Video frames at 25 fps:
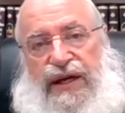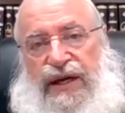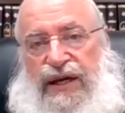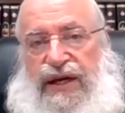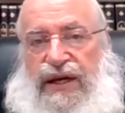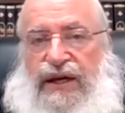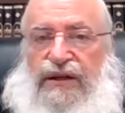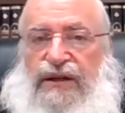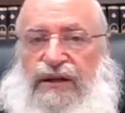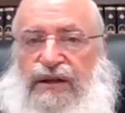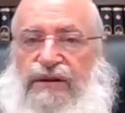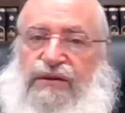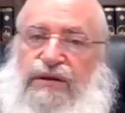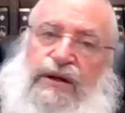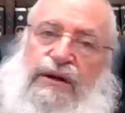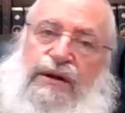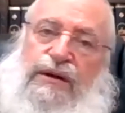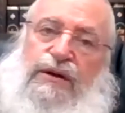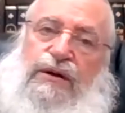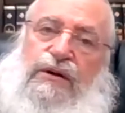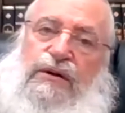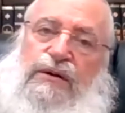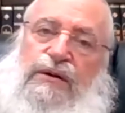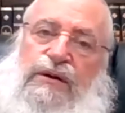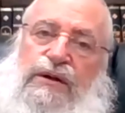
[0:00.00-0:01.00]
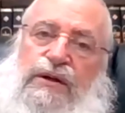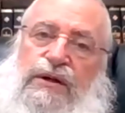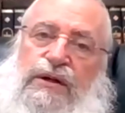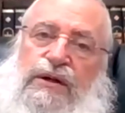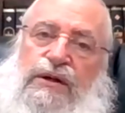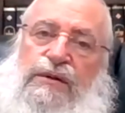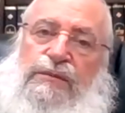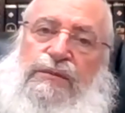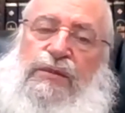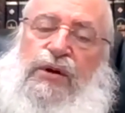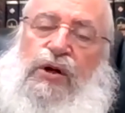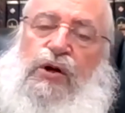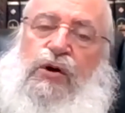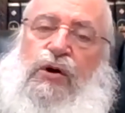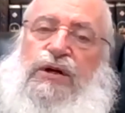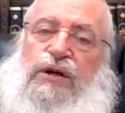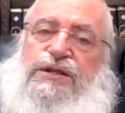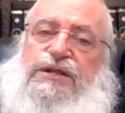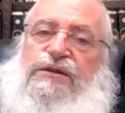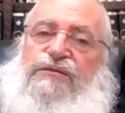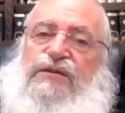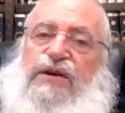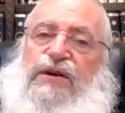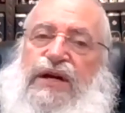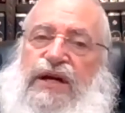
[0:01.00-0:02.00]
hitira. Because
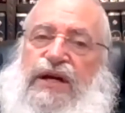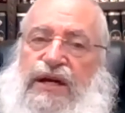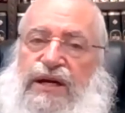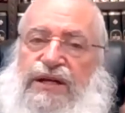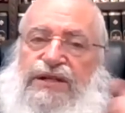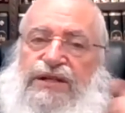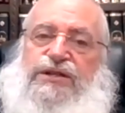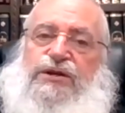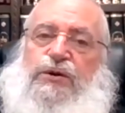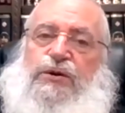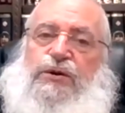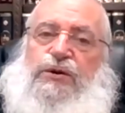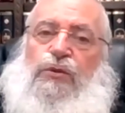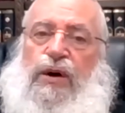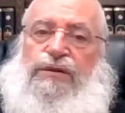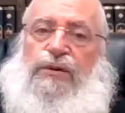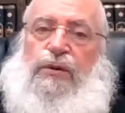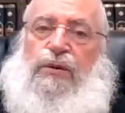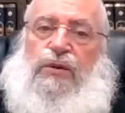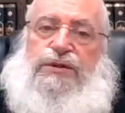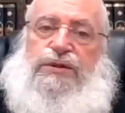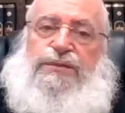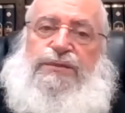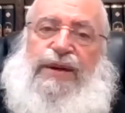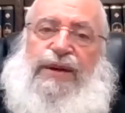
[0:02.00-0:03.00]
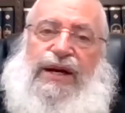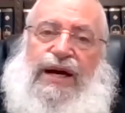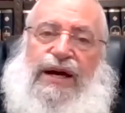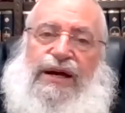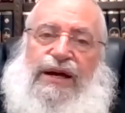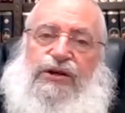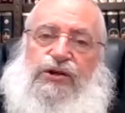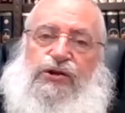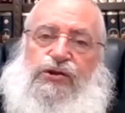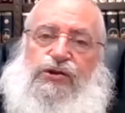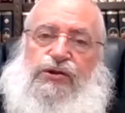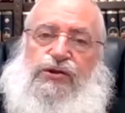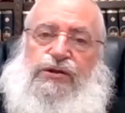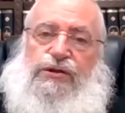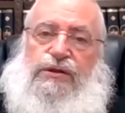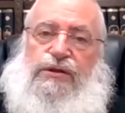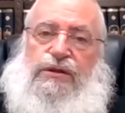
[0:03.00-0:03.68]
if he is the one that was Mekadesh,